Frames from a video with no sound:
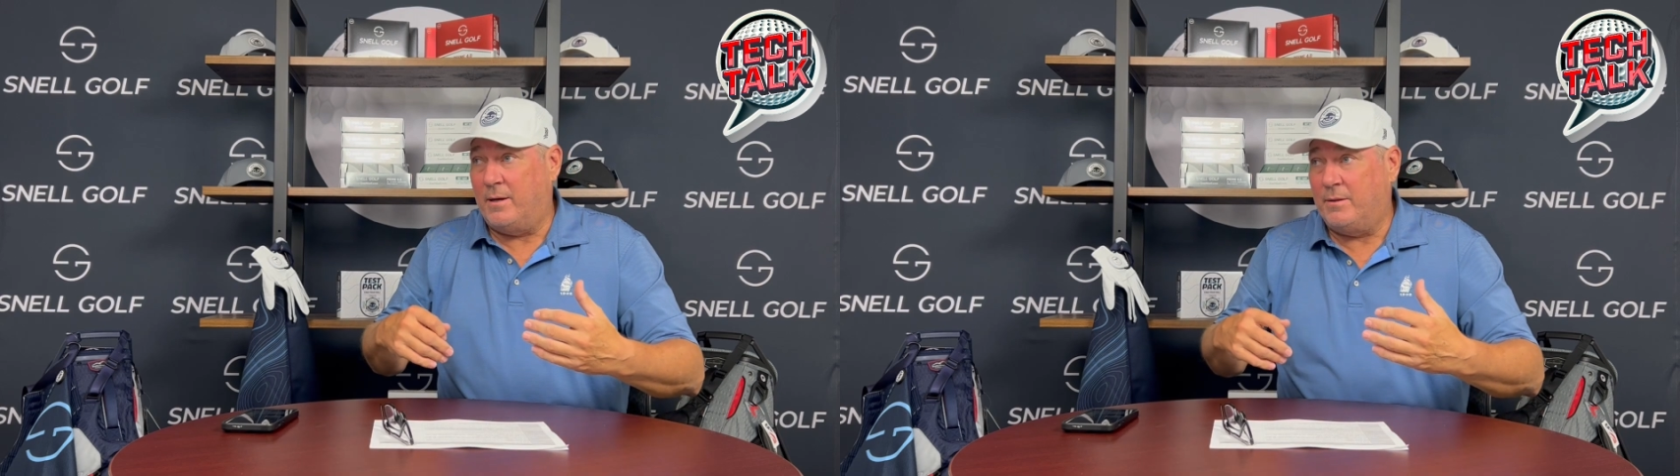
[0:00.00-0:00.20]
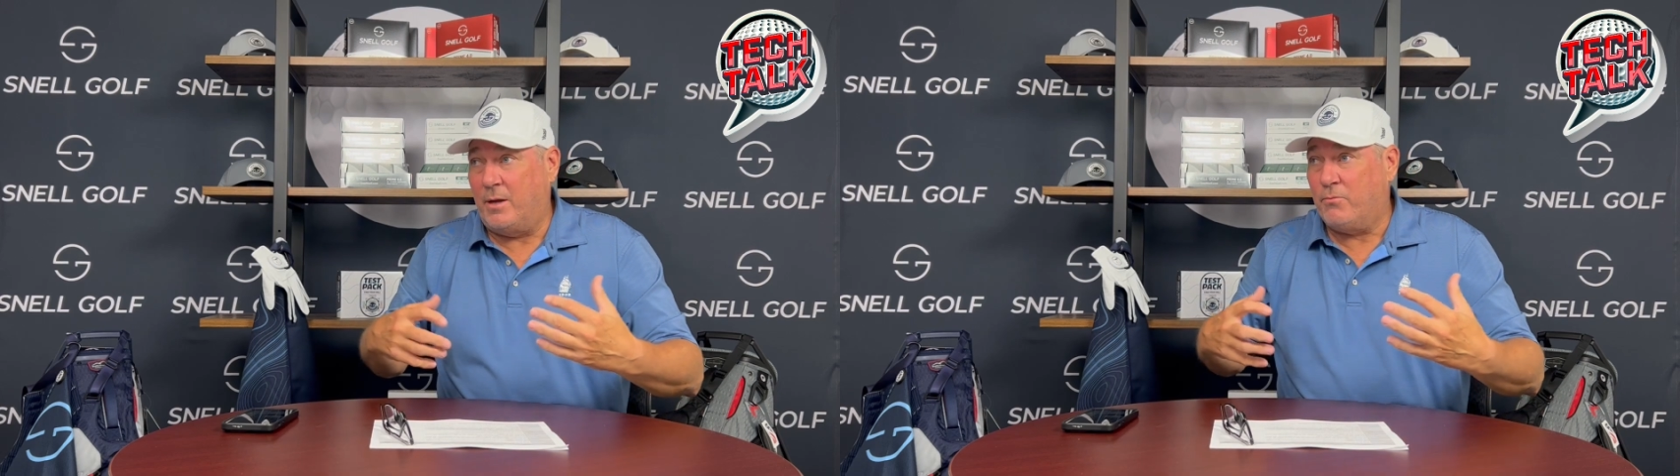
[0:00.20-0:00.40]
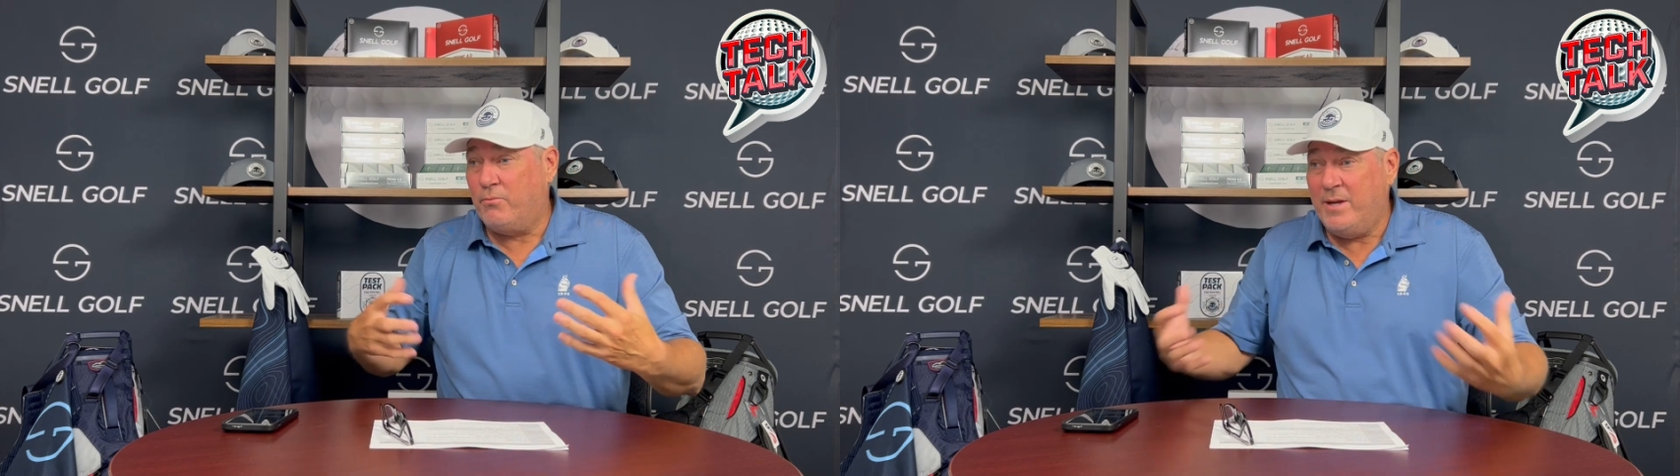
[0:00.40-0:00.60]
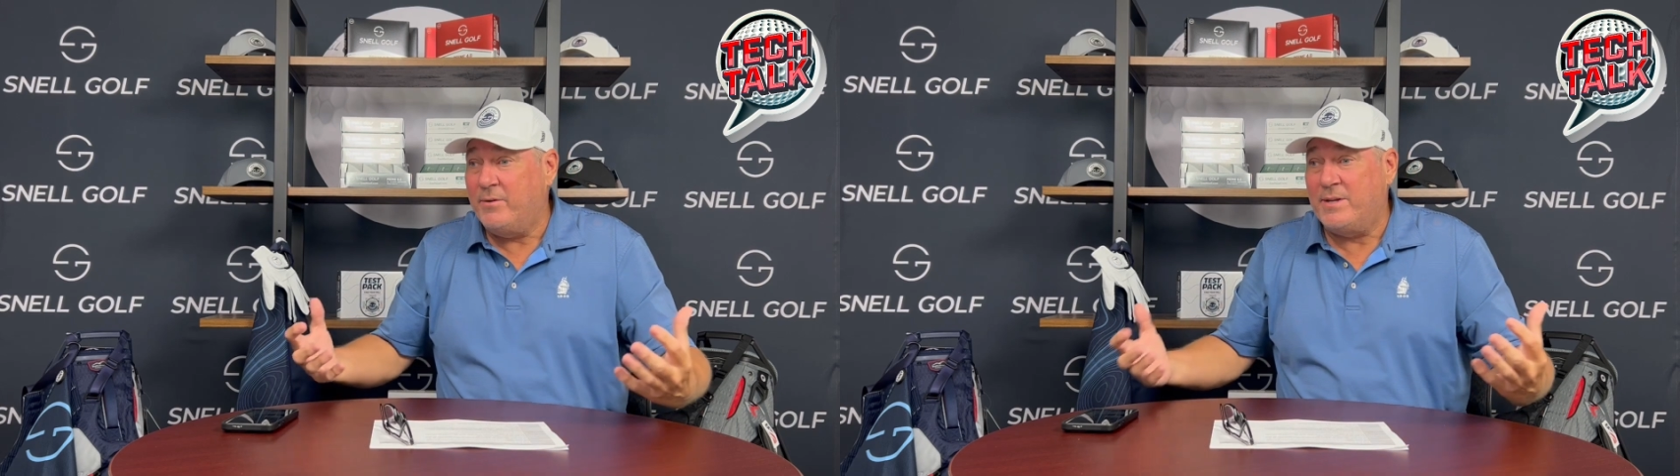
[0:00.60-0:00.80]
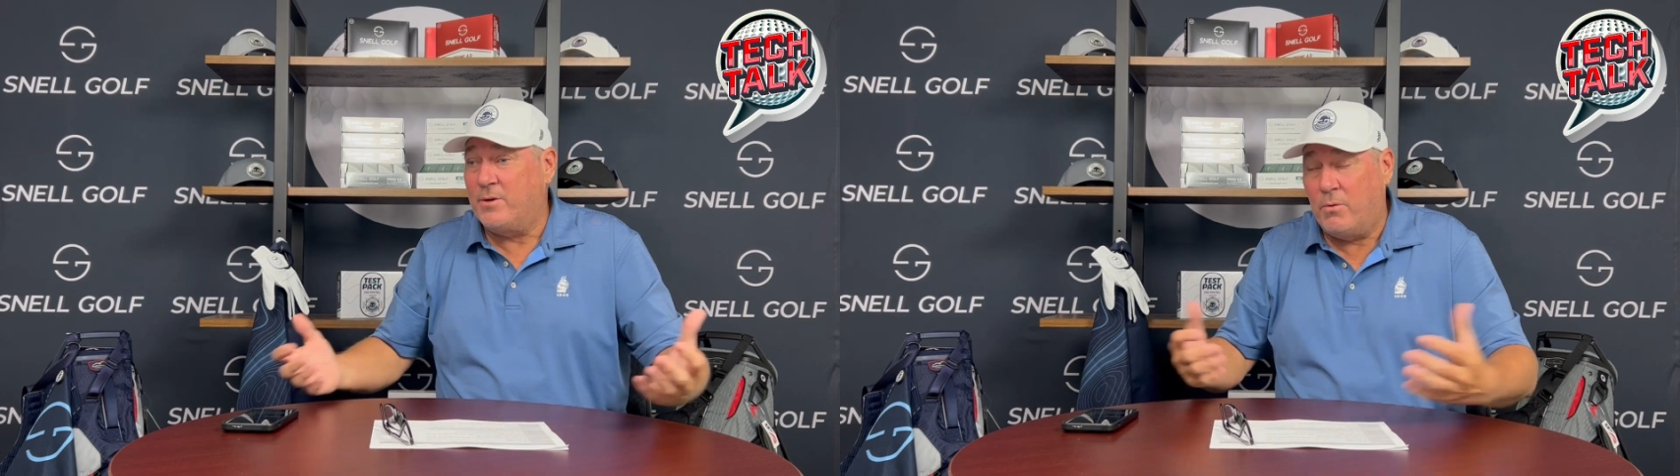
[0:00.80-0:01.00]
They
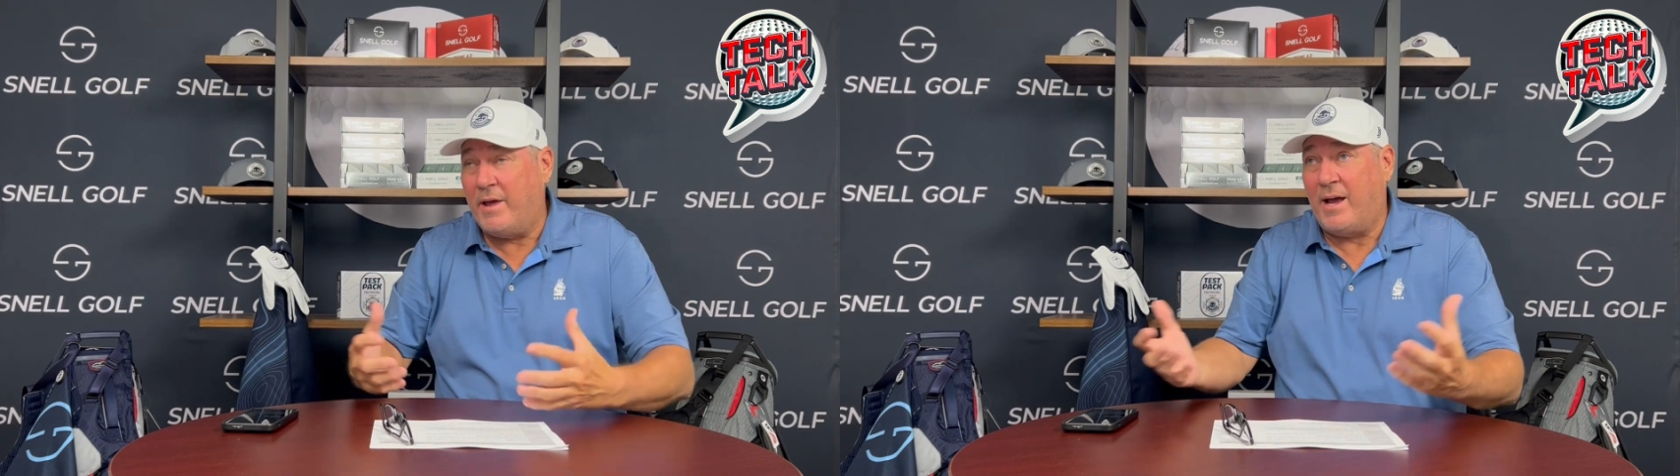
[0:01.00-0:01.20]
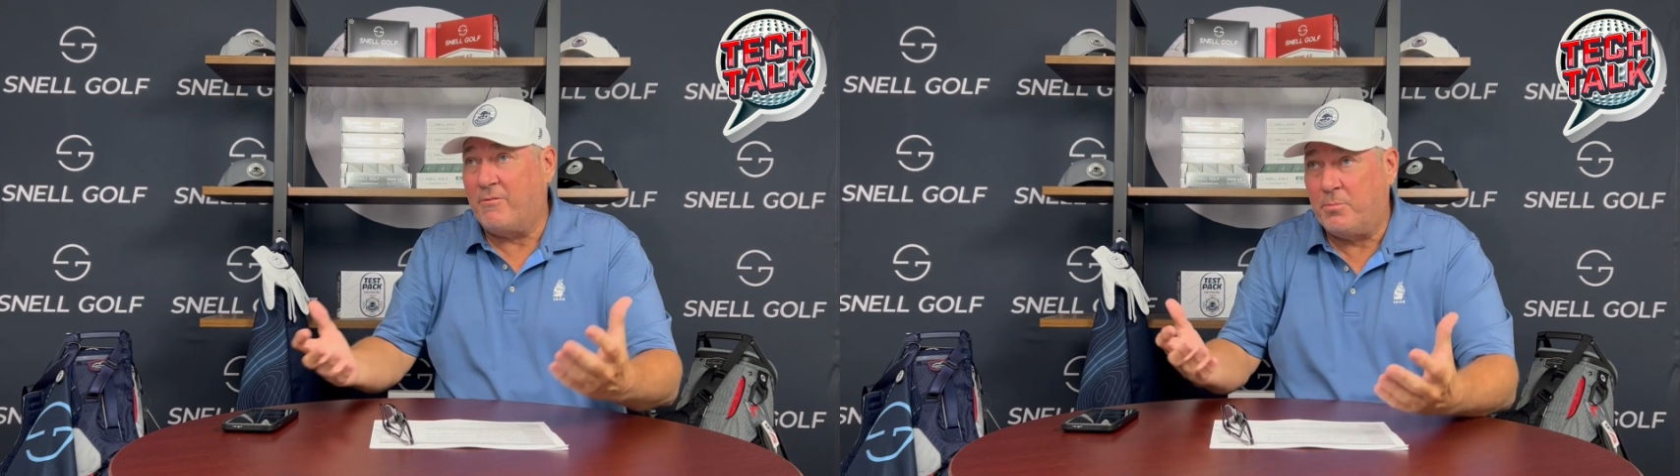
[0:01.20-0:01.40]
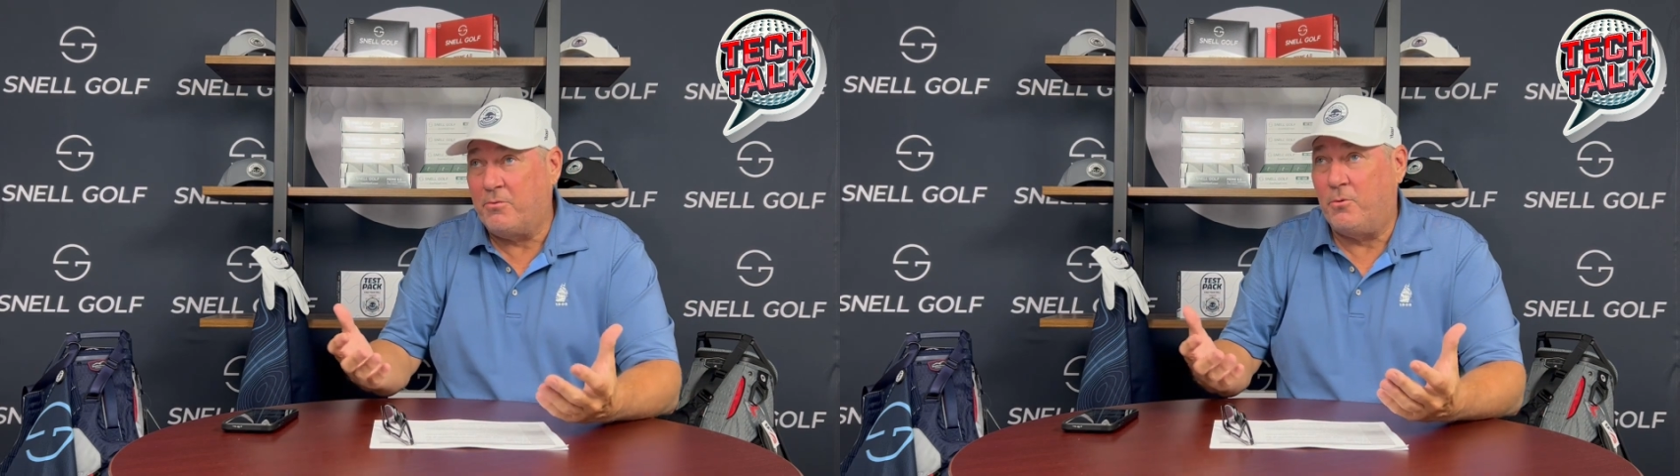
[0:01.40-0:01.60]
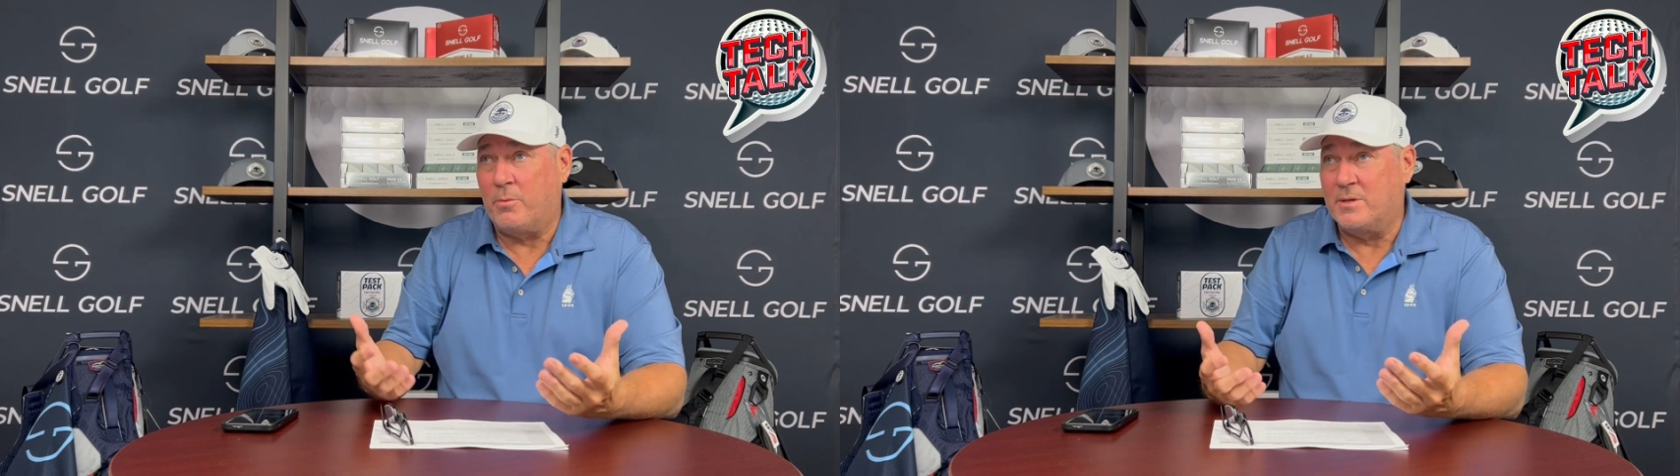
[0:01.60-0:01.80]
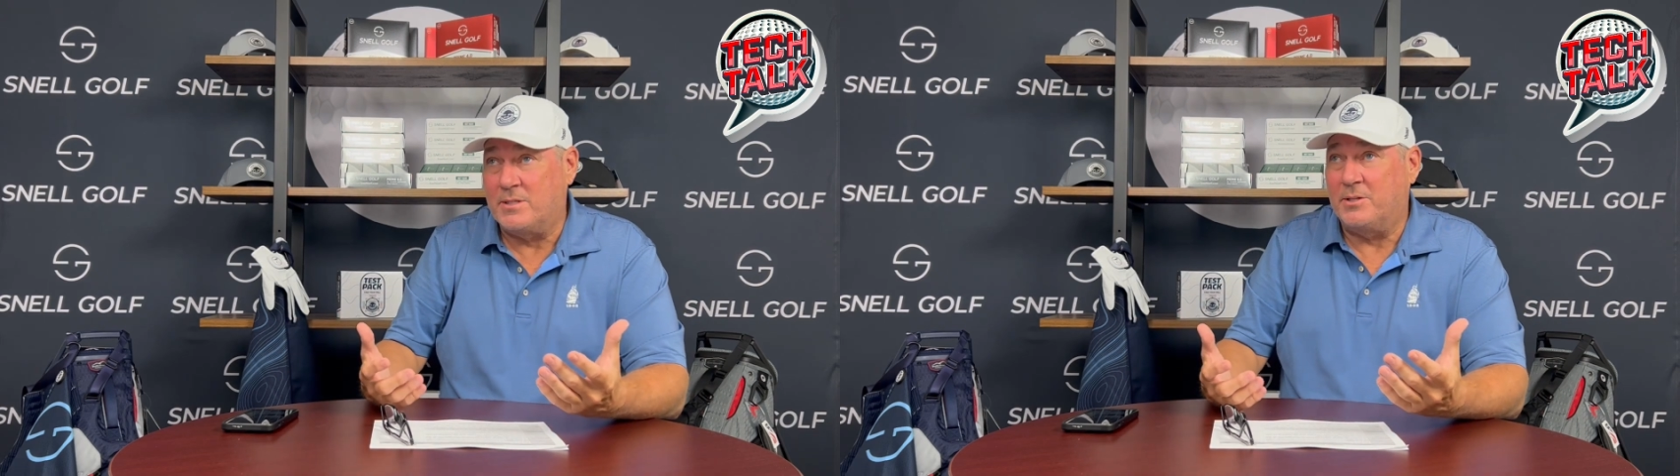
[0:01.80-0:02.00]
really don't have
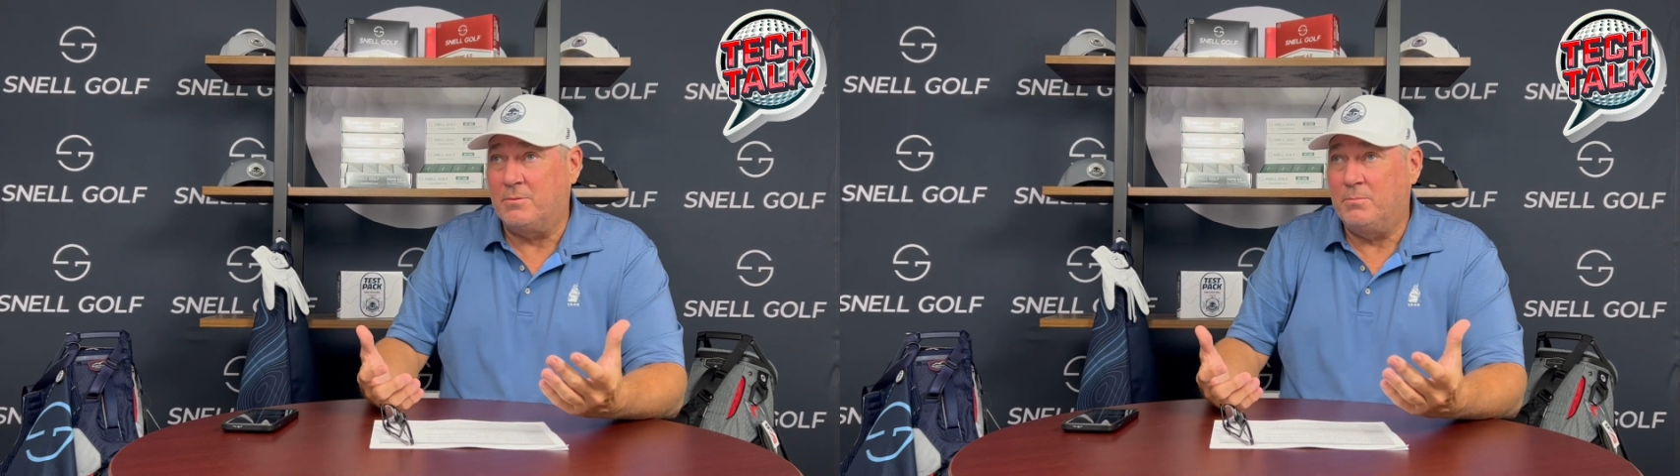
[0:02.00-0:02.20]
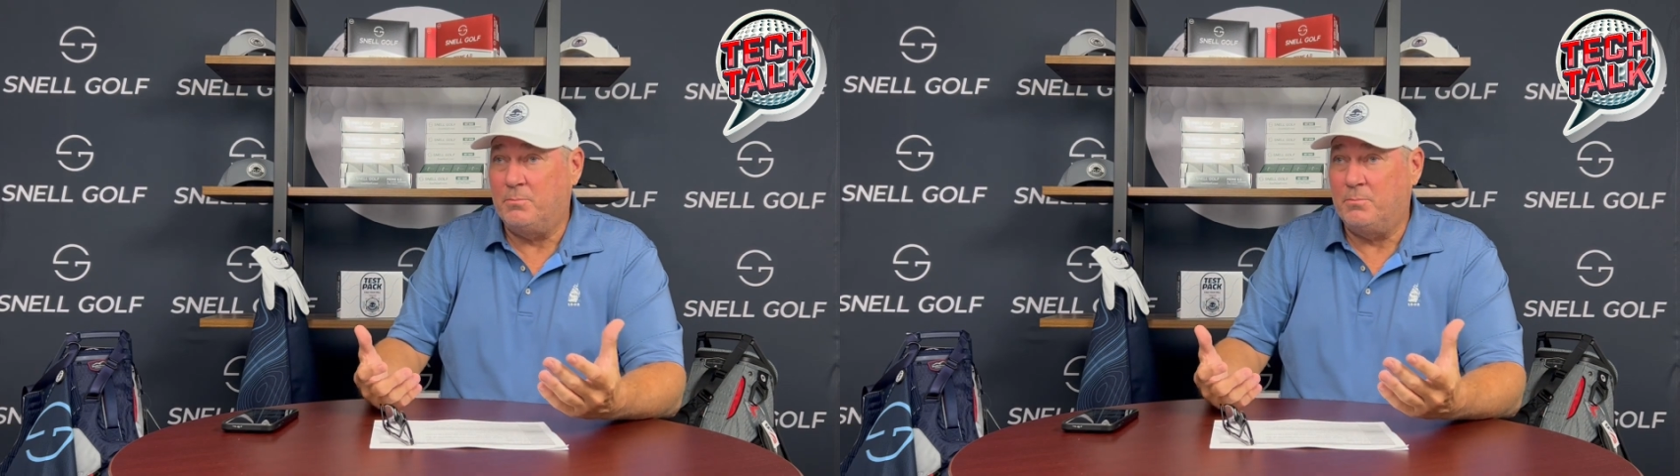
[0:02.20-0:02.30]
performance in them,